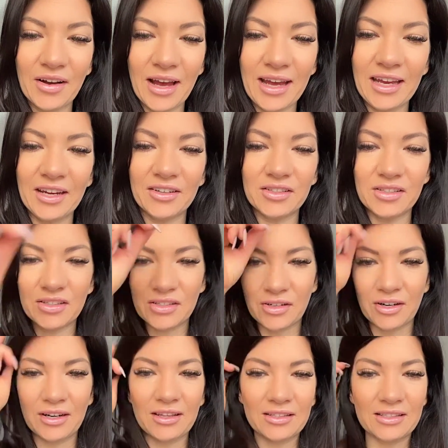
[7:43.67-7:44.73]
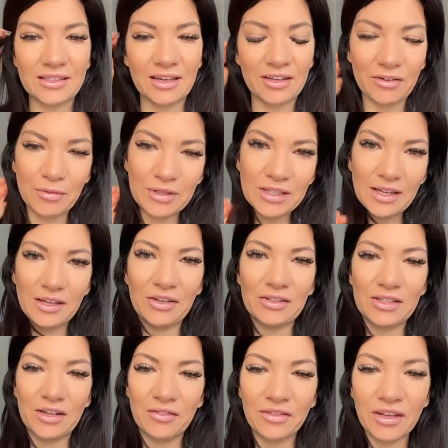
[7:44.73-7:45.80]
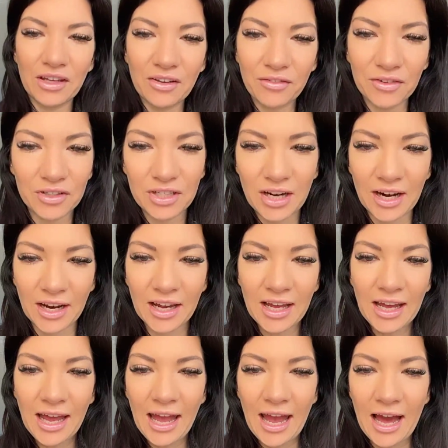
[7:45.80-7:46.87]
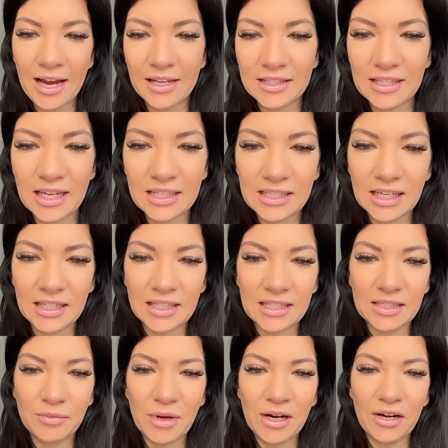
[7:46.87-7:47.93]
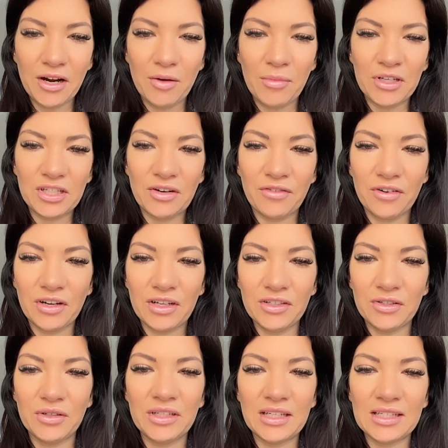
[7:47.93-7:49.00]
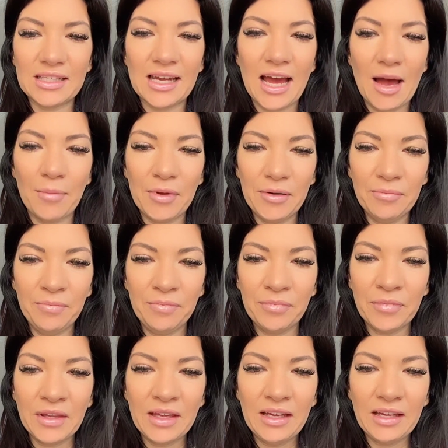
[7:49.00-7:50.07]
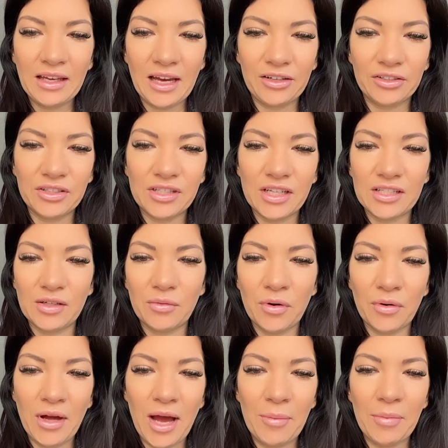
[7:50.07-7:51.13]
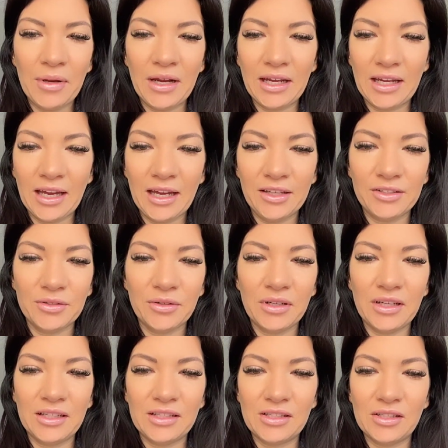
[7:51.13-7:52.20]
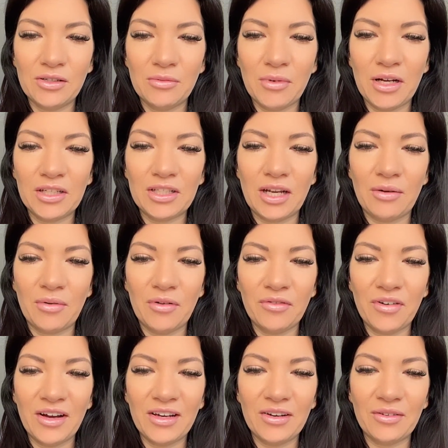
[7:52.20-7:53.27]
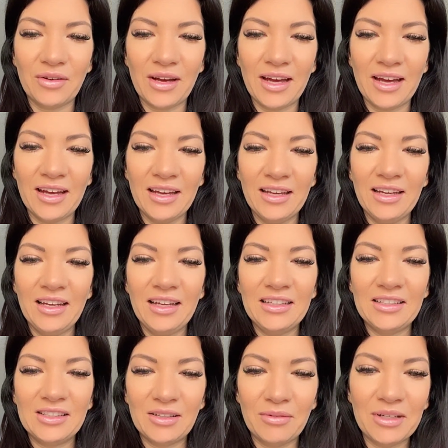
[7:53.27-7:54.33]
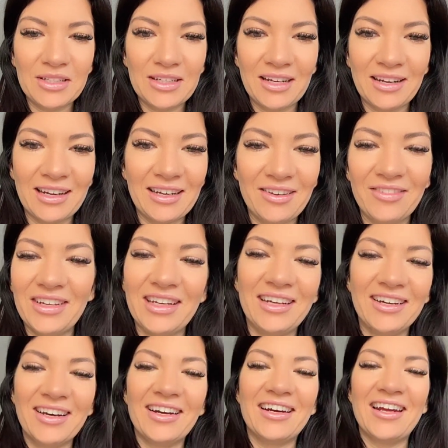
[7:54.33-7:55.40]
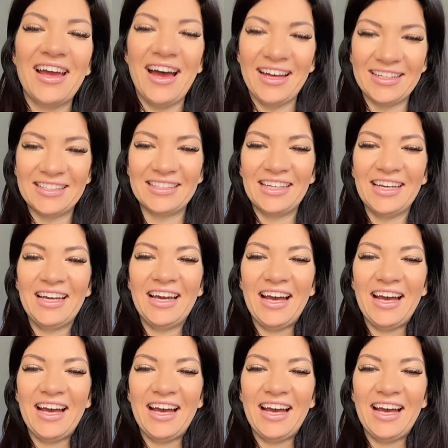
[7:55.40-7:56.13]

Okay, here's the story that you've been telling yourself. Thank you for sharing. Anna says that it doesn't matter how much effort I do, it doesn't happen. Catherine says it won't happen. I can't do it. It's too much. I won't find a way. So much negativity, girl. Yes.